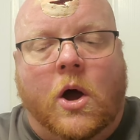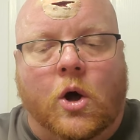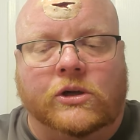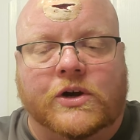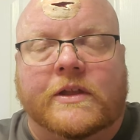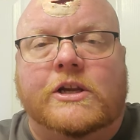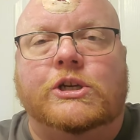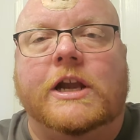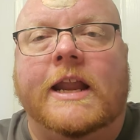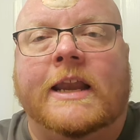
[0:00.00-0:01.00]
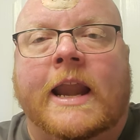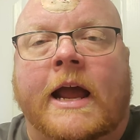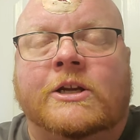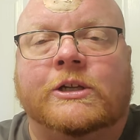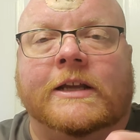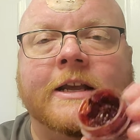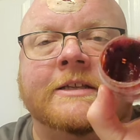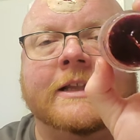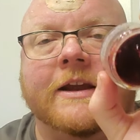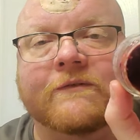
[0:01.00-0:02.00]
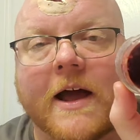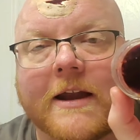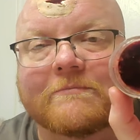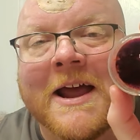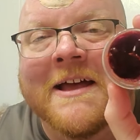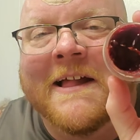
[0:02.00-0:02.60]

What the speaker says: older than shit and actually solidified.